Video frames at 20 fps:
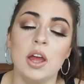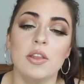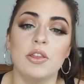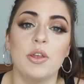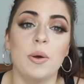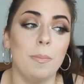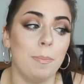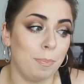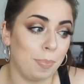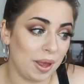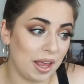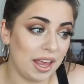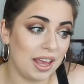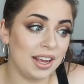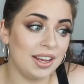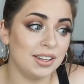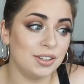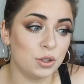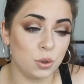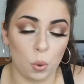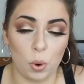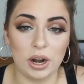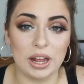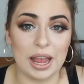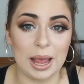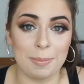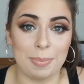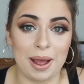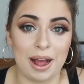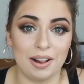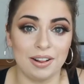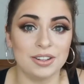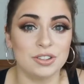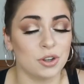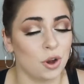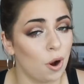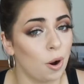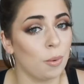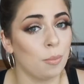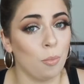the big 28 palettes
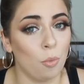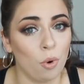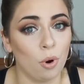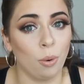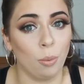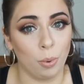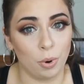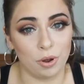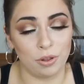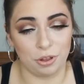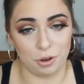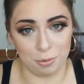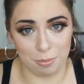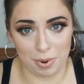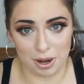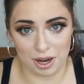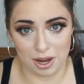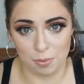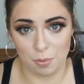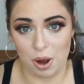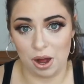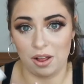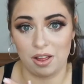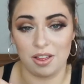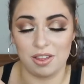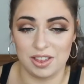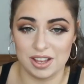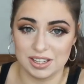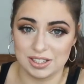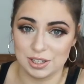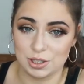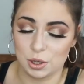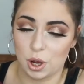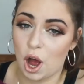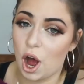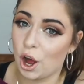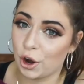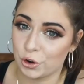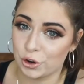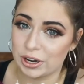are more worth your money. While this is
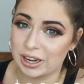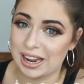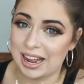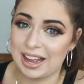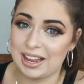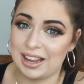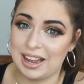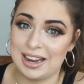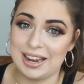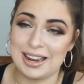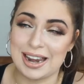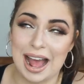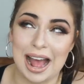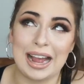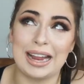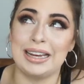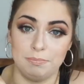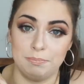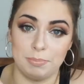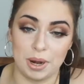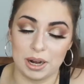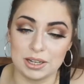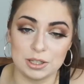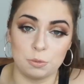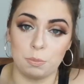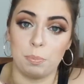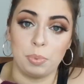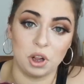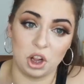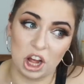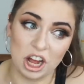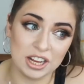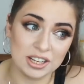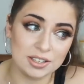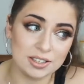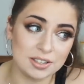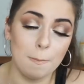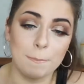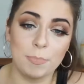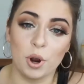$109
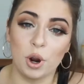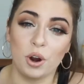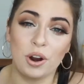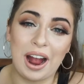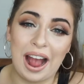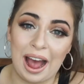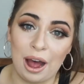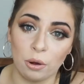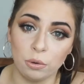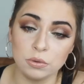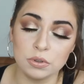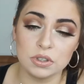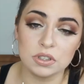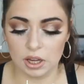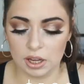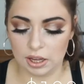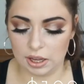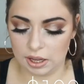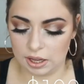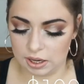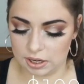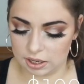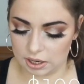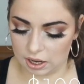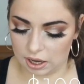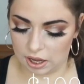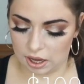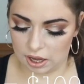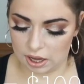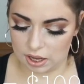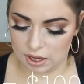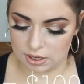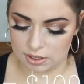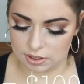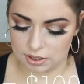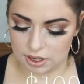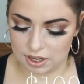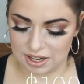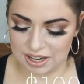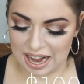plus per ounce, it
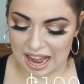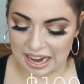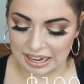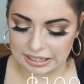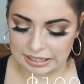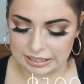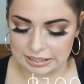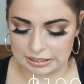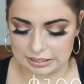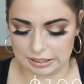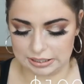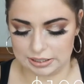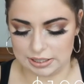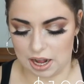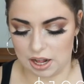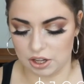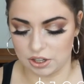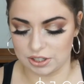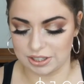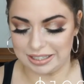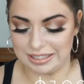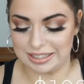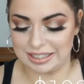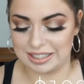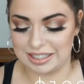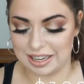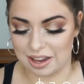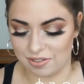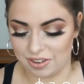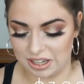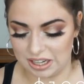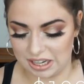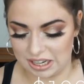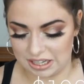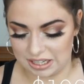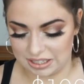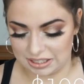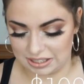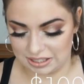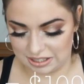is
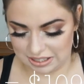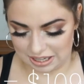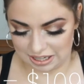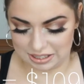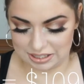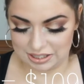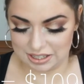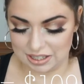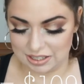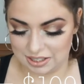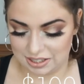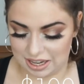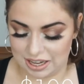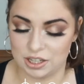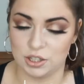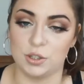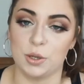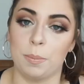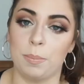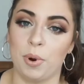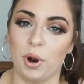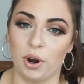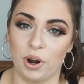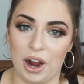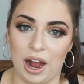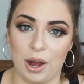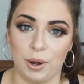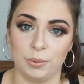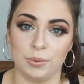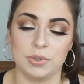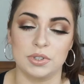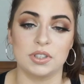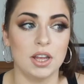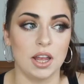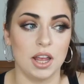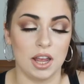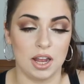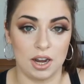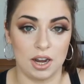$96.76 per ounce in